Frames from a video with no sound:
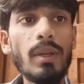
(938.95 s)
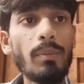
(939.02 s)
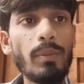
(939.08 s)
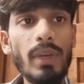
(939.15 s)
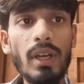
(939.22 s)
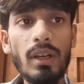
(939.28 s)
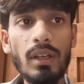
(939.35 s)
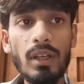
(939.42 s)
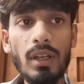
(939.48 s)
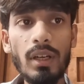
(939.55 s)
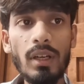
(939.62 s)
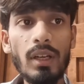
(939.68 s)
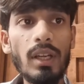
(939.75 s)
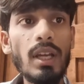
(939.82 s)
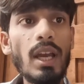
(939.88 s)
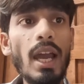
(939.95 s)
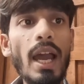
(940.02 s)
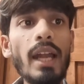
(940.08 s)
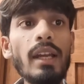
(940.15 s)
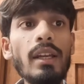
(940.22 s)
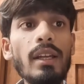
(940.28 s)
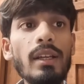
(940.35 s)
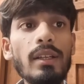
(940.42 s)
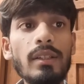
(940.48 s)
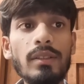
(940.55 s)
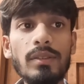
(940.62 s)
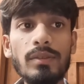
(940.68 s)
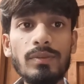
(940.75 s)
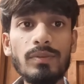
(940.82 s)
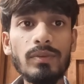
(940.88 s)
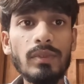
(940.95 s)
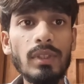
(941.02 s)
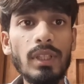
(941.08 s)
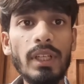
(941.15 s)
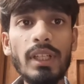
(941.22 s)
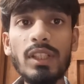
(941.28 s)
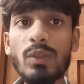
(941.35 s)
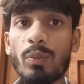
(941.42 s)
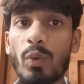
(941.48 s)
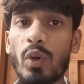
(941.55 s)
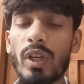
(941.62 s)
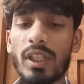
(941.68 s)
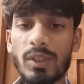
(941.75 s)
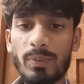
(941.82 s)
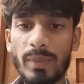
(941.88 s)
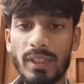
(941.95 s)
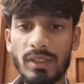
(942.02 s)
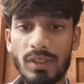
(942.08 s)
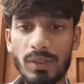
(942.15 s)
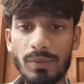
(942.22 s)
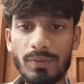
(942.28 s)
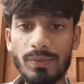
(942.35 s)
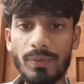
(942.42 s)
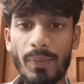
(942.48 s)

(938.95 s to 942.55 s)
may occur and it is more expensive.